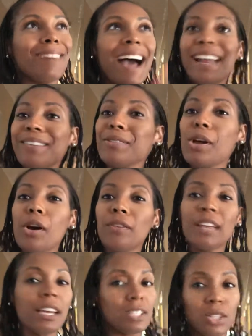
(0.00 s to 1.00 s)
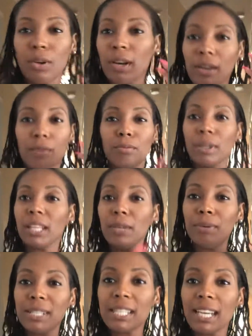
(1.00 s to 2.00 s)
I don't know if that story really
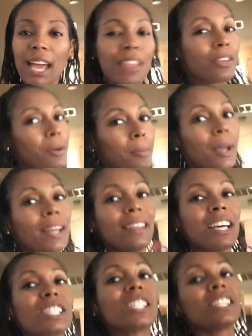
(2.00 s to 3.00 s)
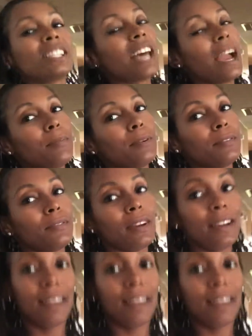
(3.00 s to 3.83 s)
went together, but that's the type of